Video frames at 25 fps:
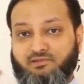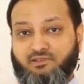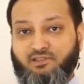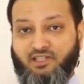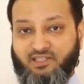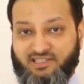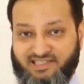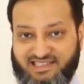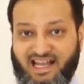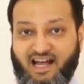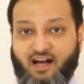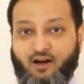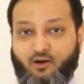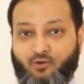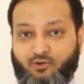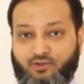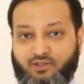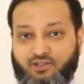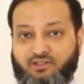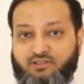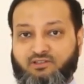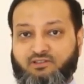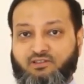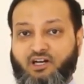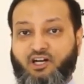
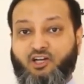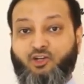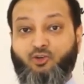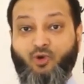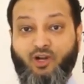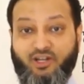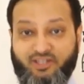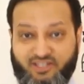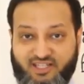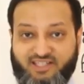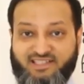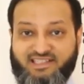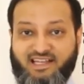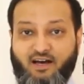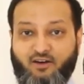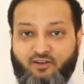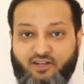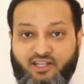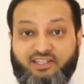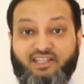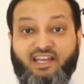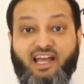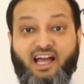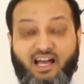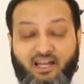a grunting sound
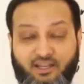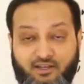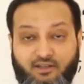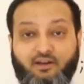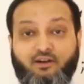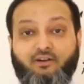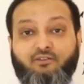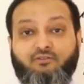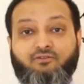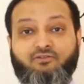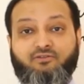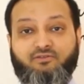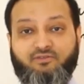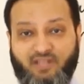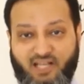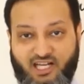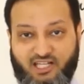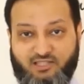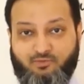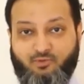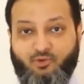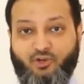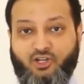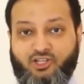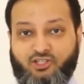at the end of
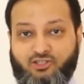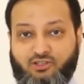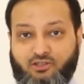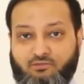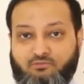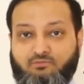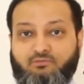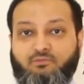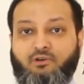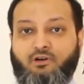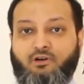expiration.